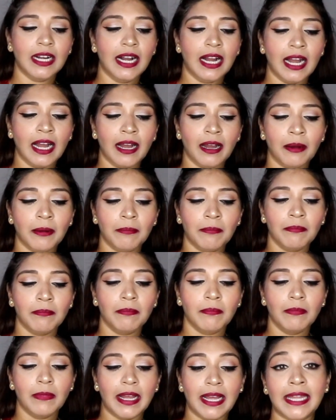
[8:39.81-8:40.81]

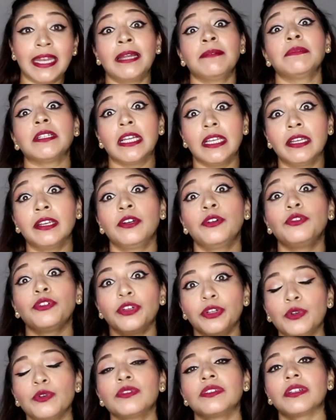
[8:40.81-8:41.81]
and I'm telling you to
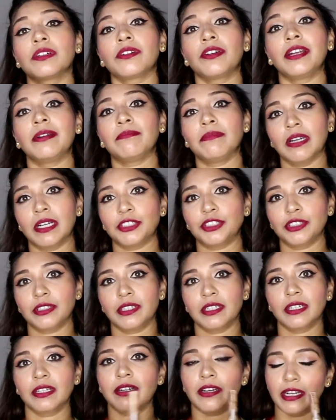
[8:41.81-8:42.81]
use a cream blusher
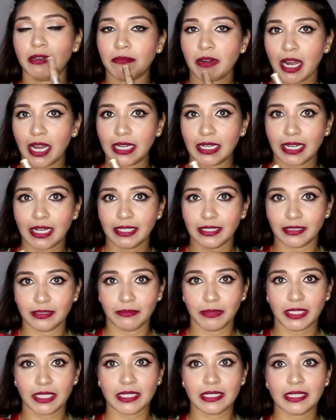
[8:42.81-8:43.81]
and a cream highlighter,
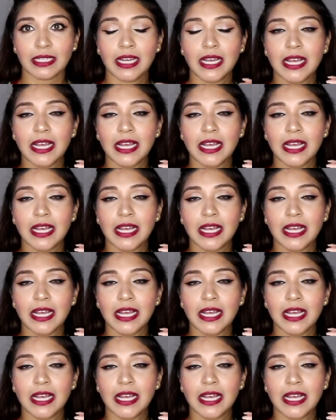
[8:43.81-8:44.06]
because